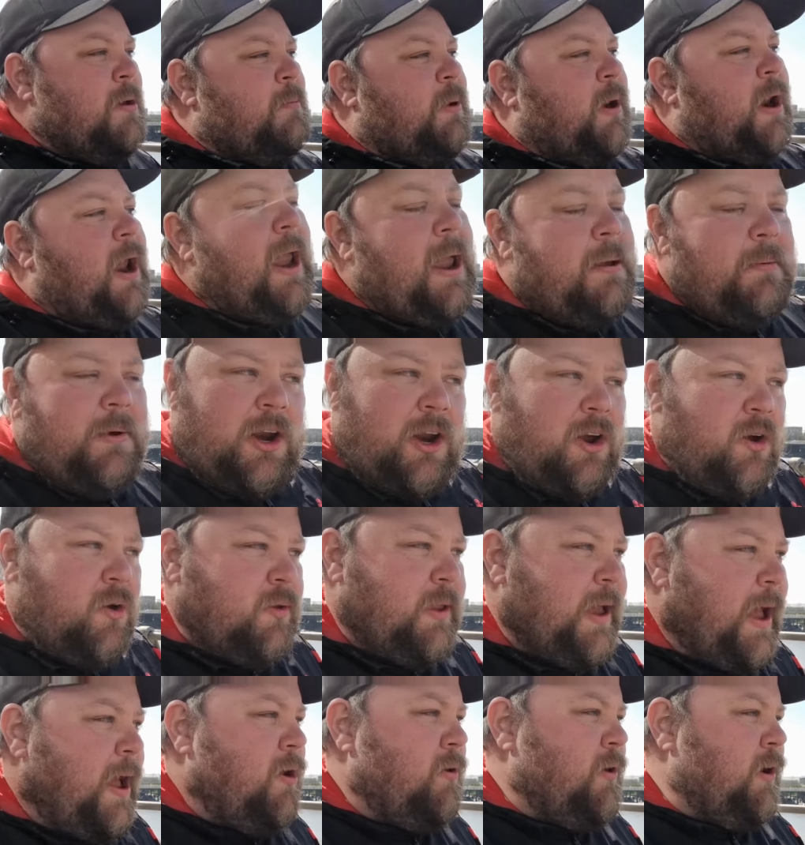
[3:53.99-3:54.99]
But I am going to
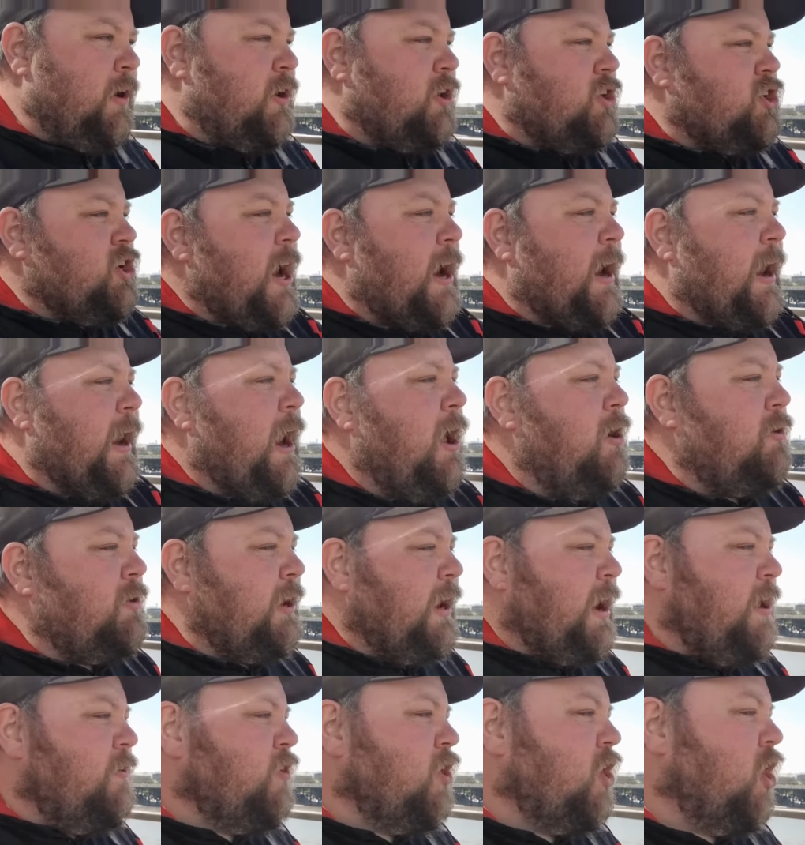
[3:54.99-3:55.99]
go down and check it
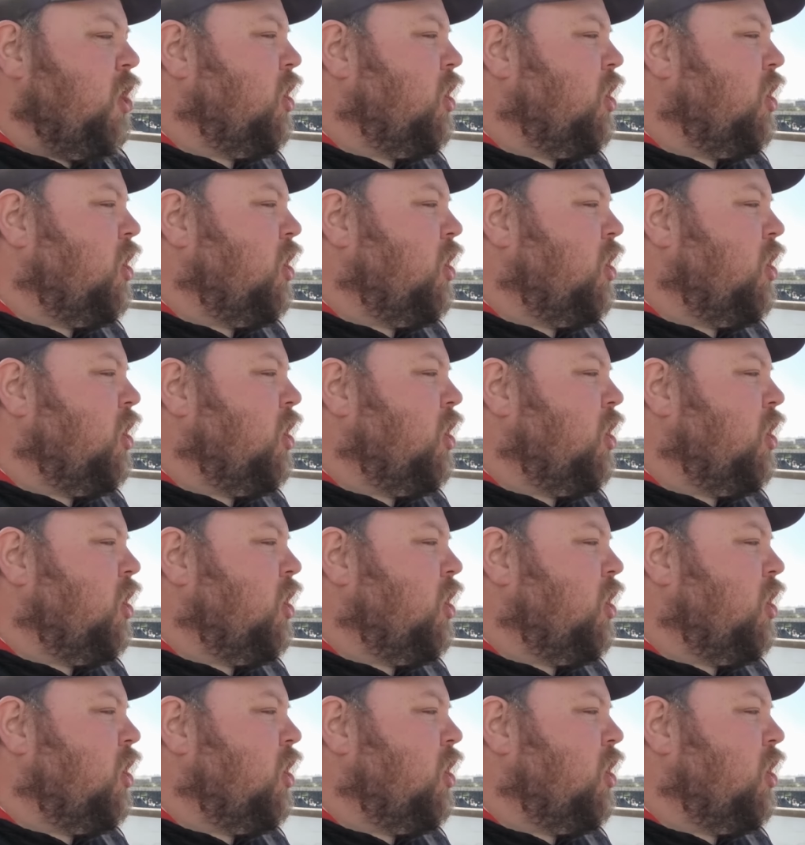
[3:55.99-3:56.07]
out and have a